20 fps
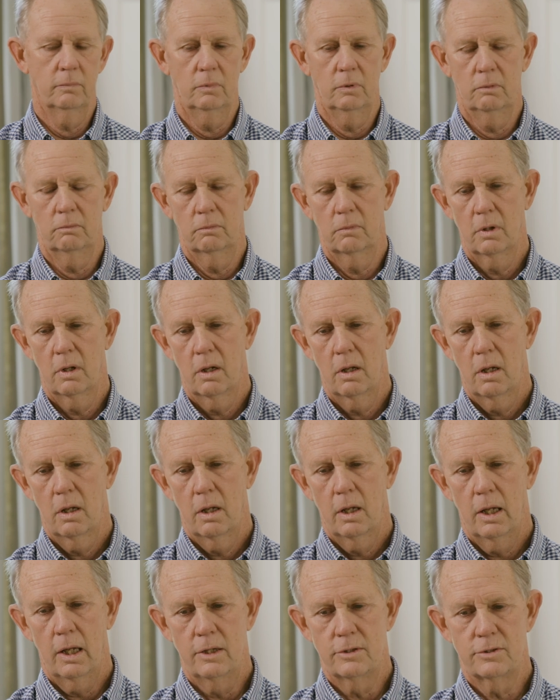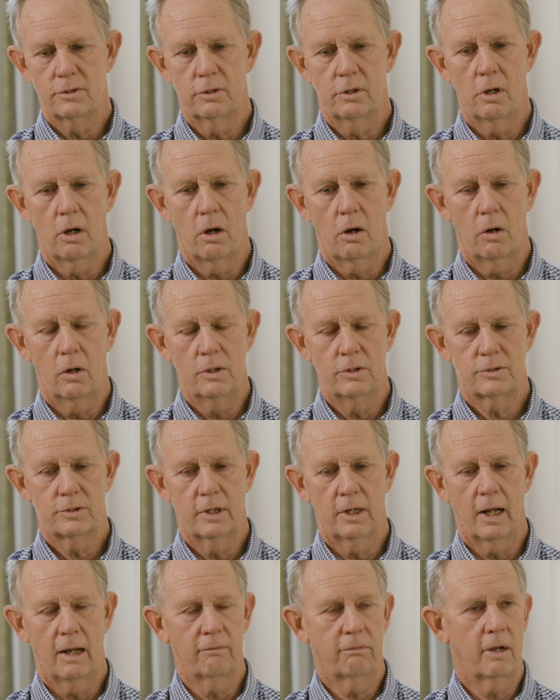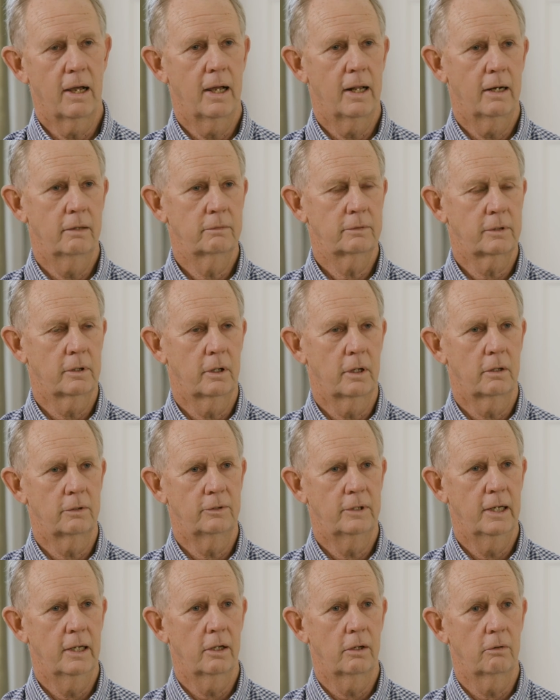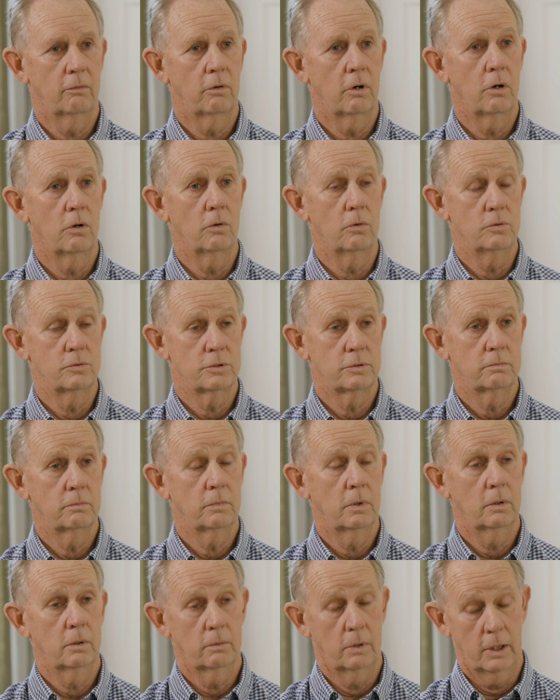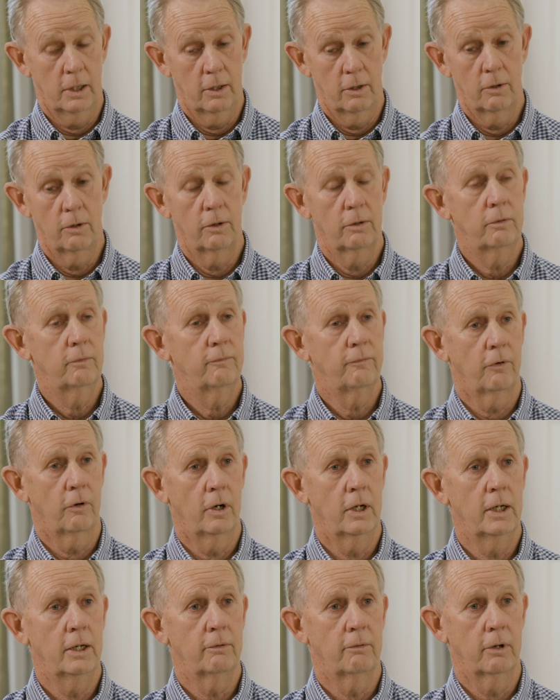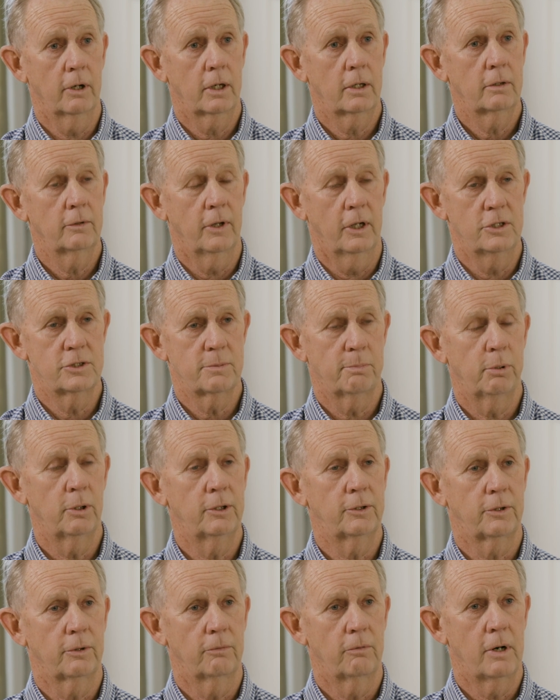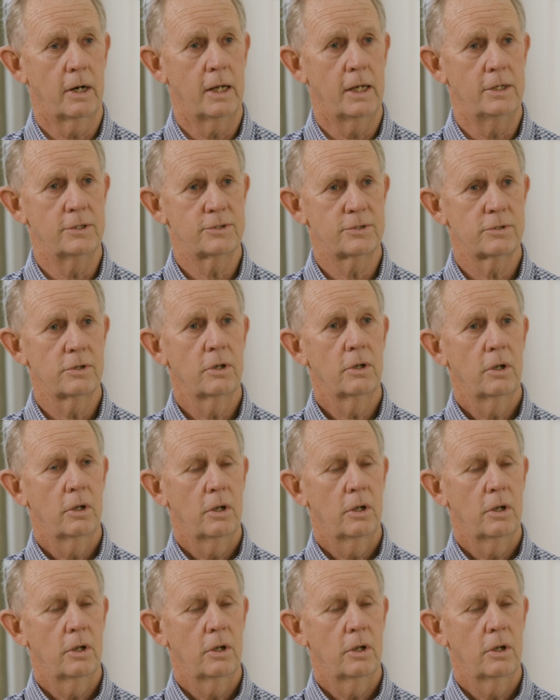And he said, no. He said, I've got uh, Della Rose entered for Henry. They split the race.